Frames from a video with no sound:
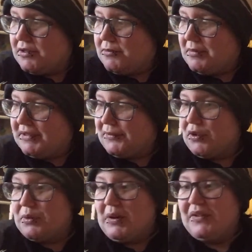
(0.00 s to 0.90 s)
because I've
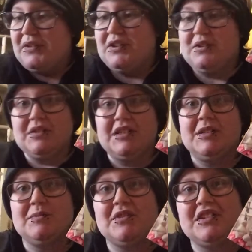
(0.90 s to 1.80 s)
got quite a few
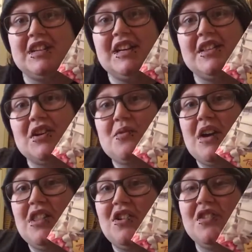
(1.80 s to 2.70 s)
books on here that are
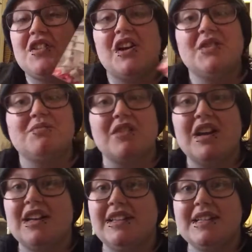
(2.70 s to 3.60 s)
quite long that I can
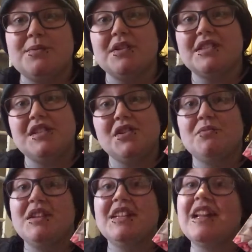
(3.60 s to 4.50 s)
and these ones you can
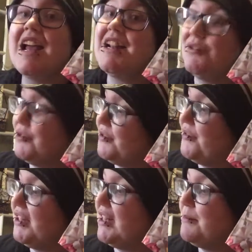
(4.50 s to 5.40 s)
read in any order for
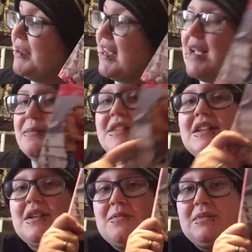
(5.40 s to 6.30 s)
the Olympic Games.
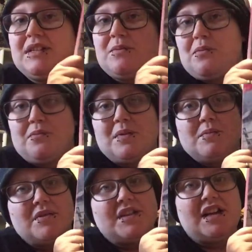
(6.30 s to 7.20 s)
This one will be
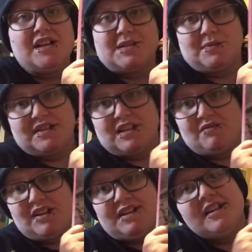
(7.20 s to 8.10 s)
one of the last ones I
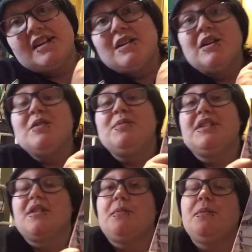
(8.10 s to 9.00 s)
read
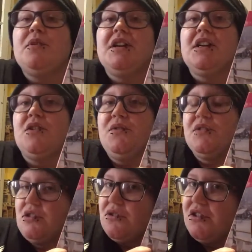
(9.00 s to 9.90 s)
because I'll be putting it off
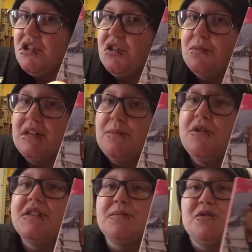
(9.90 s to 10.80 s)
as long as humanly
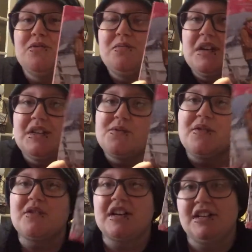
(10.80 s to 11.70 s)
possible because
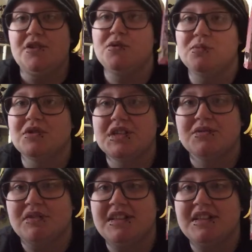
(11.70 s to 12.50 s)
quite frankly who wants to read